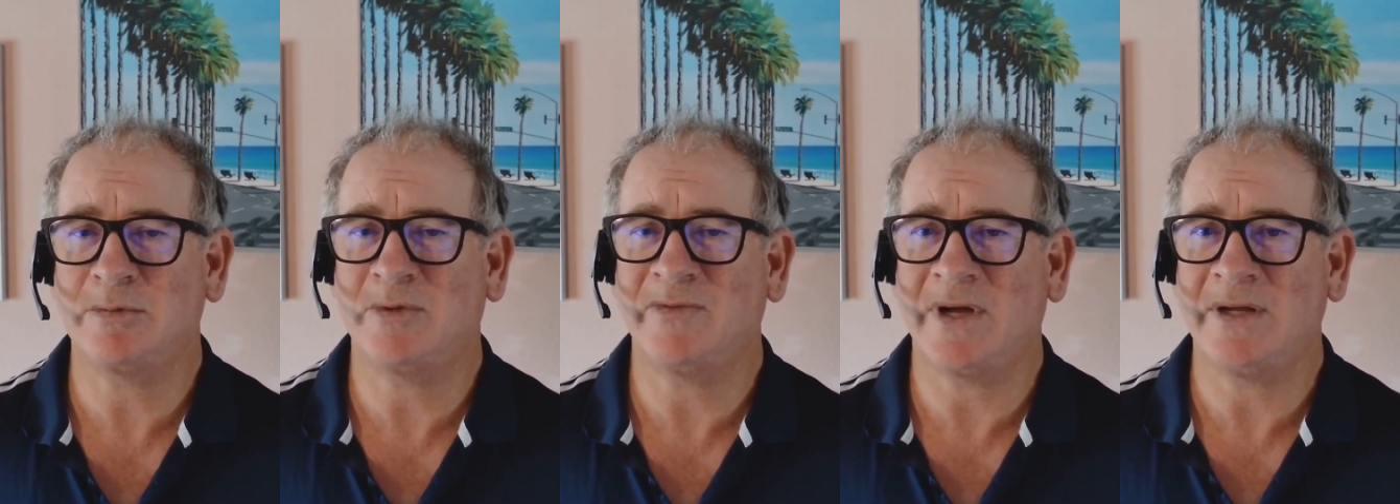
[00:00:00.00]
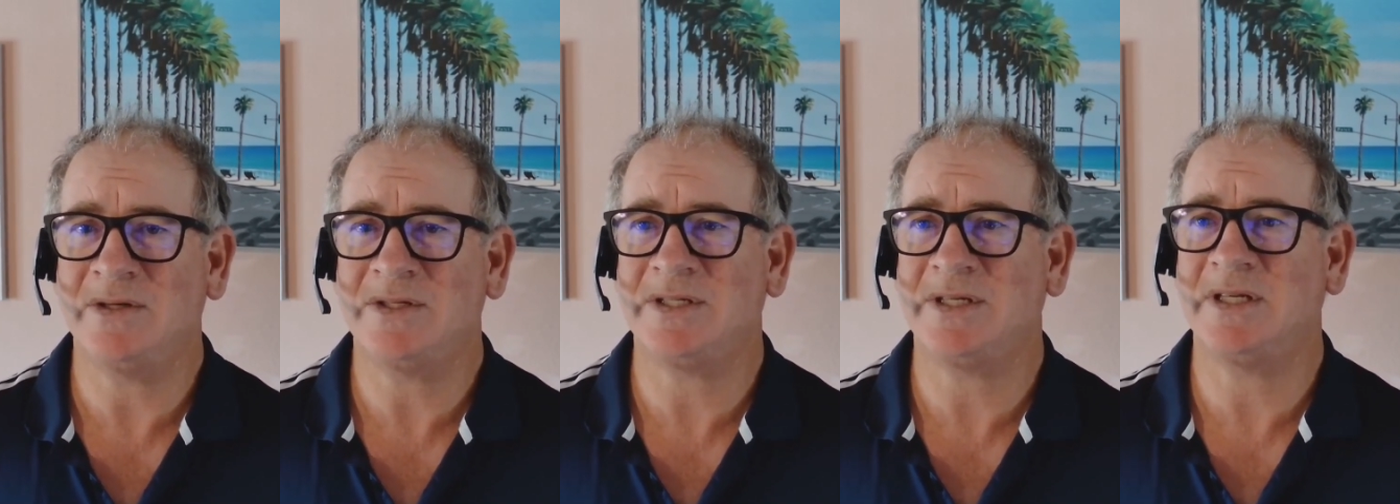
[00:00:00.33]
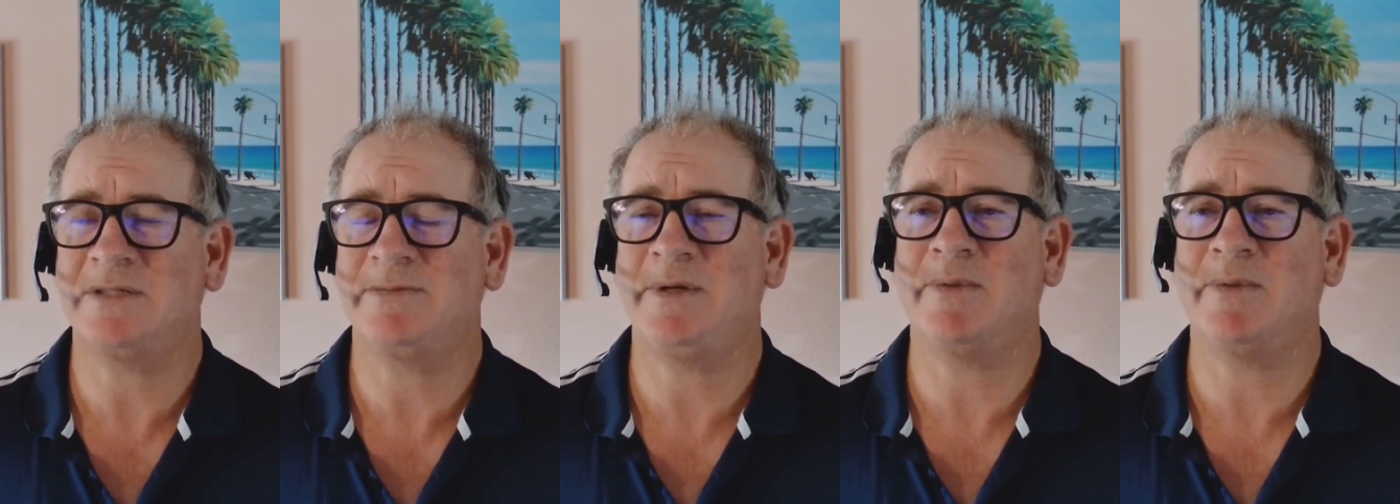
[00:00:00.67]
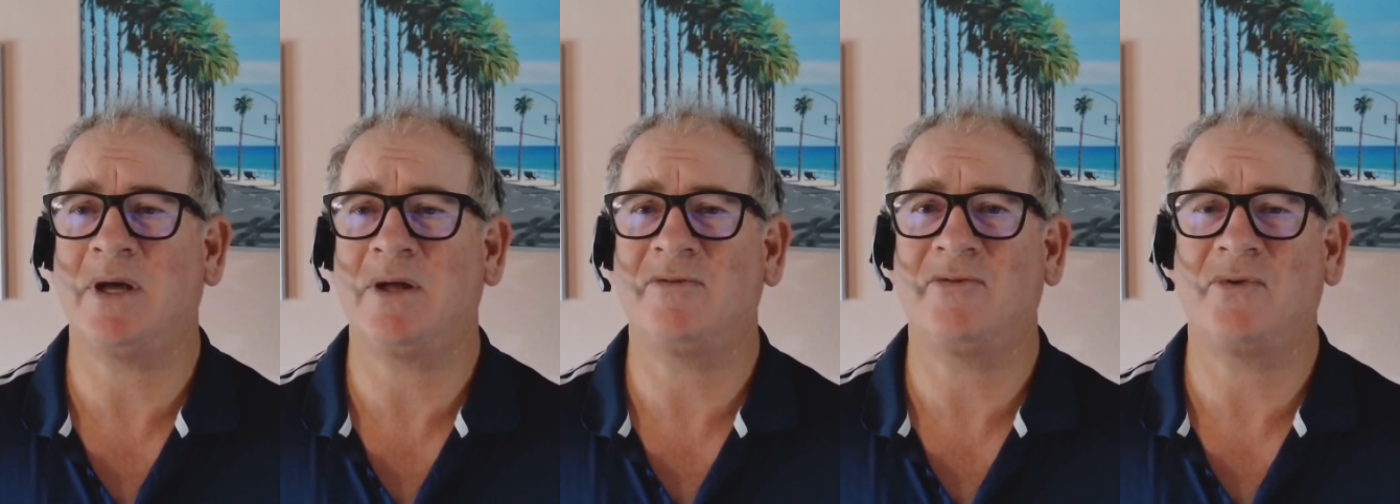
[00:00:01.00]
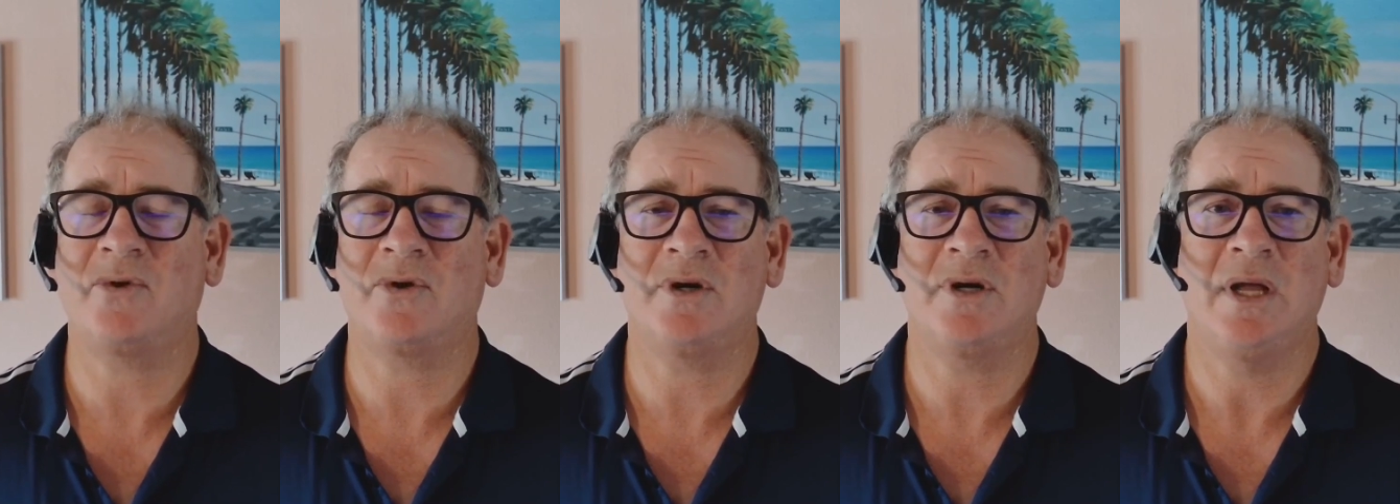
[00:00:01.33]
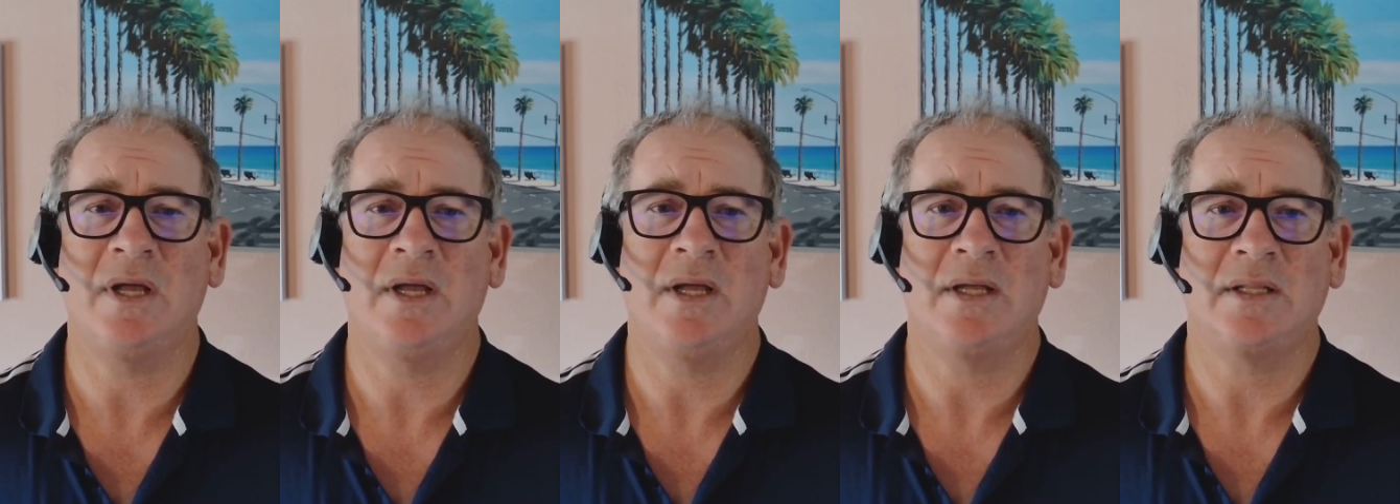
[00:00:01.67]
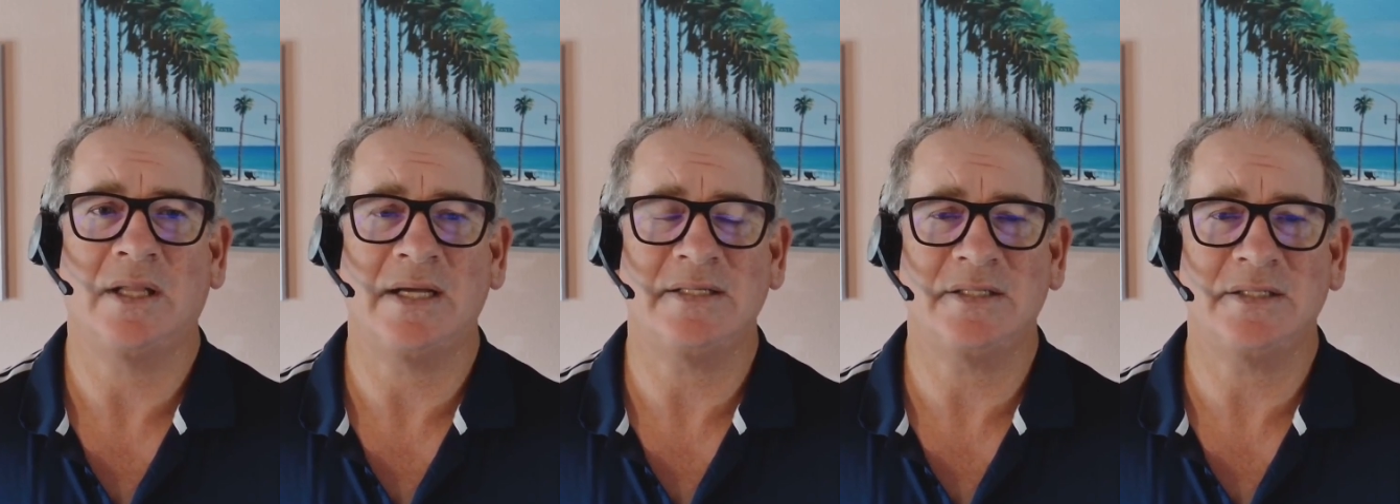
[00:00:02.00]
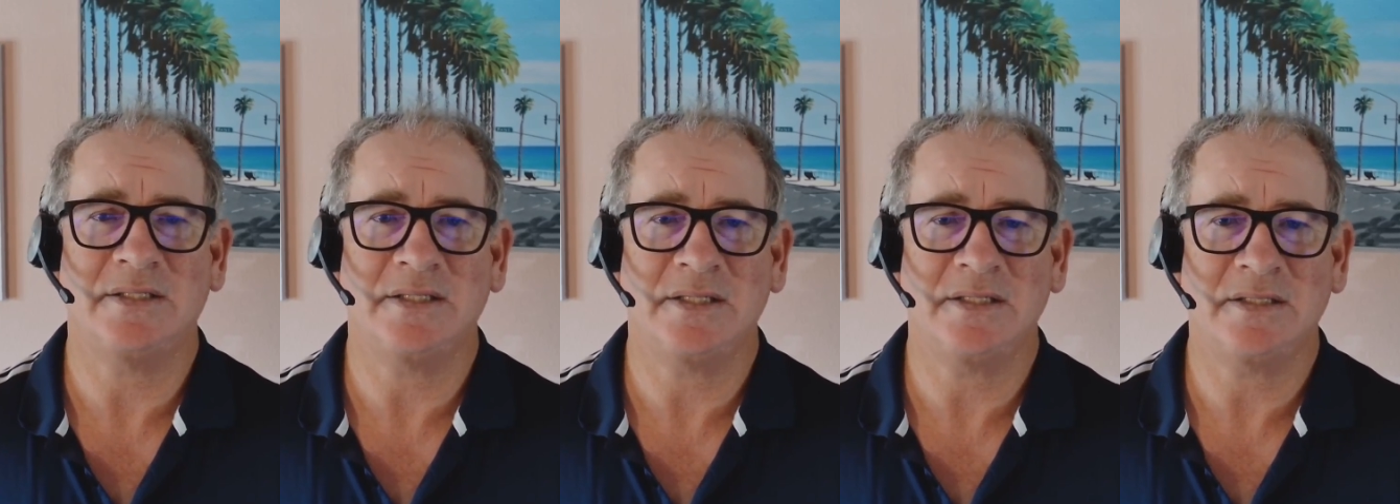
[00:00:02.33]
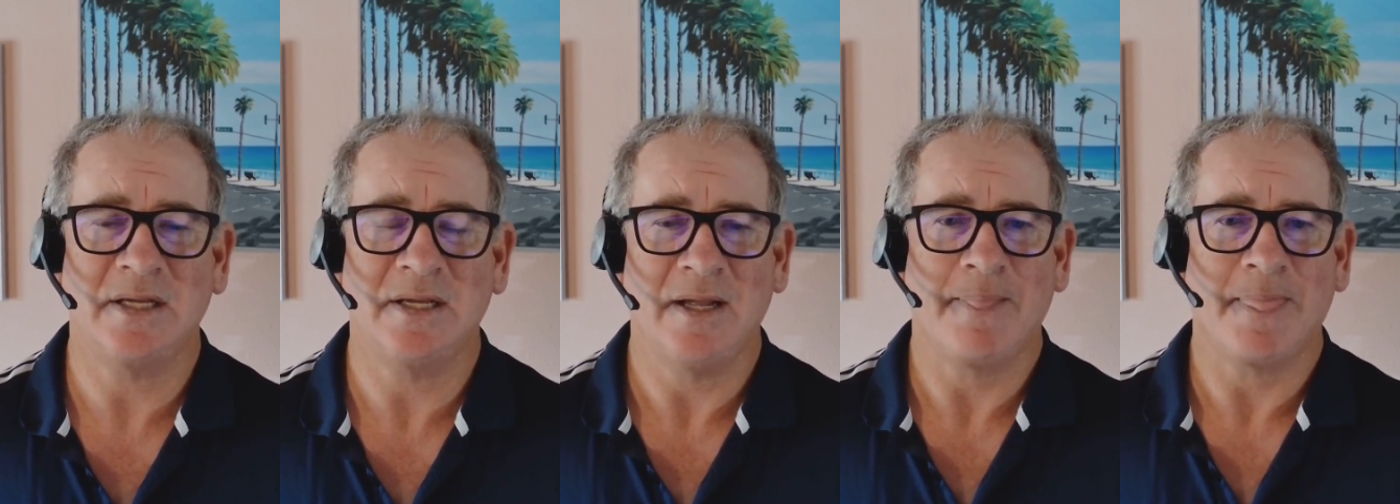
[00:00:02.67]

provider CSP model for licenses,